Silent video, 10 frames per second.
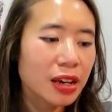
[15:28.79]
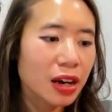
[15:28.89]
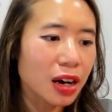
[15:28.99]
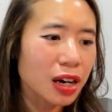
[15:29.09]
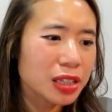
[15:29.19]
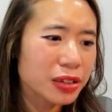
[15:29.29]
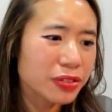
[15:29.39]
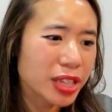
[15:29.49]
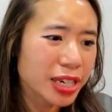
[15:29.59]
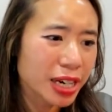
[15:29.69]
all of
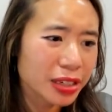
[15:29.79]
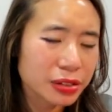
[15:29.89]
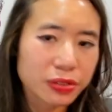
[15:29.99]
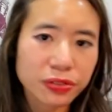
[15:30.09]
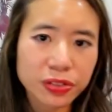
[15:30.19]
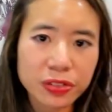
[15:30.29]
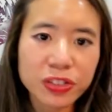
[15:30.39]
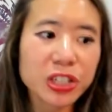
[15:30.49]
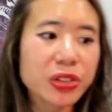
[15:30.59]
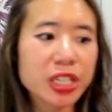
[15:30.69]
the kind of
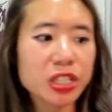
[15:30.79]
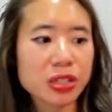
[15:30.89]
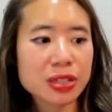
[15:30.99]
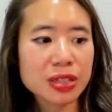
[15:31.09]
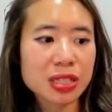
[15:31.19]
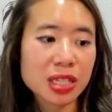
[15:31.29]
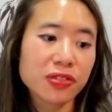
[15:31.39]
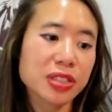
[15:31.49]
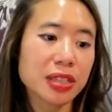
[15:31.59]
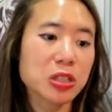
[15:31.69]
configurations, the
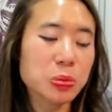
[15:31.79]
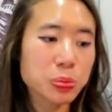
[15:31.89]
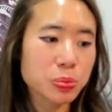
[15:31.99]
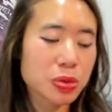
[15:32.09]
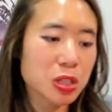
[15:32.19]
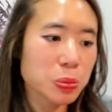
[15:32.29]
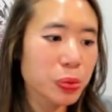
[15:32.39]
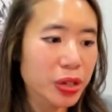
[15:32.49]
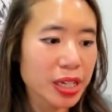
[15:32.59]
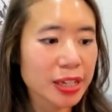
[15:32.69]
stiffness of the
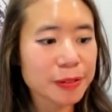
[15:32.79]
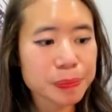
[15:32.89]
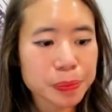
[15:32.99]
spring,